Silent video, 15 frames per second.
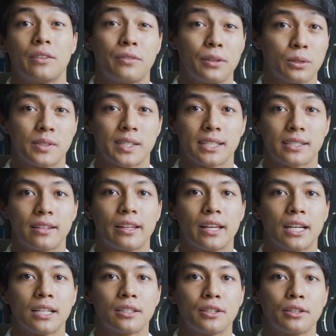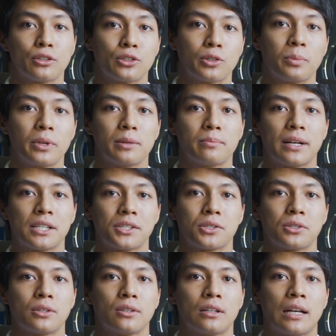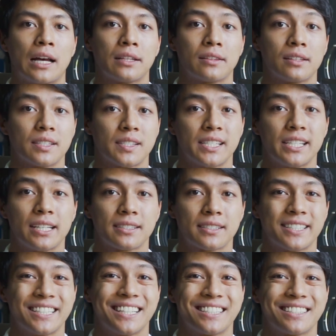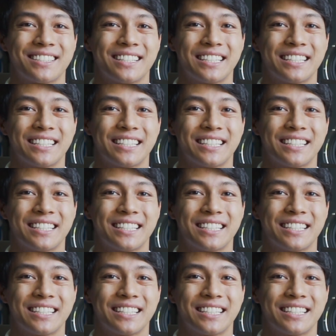If you stick to the end, you should be a master at the CSCS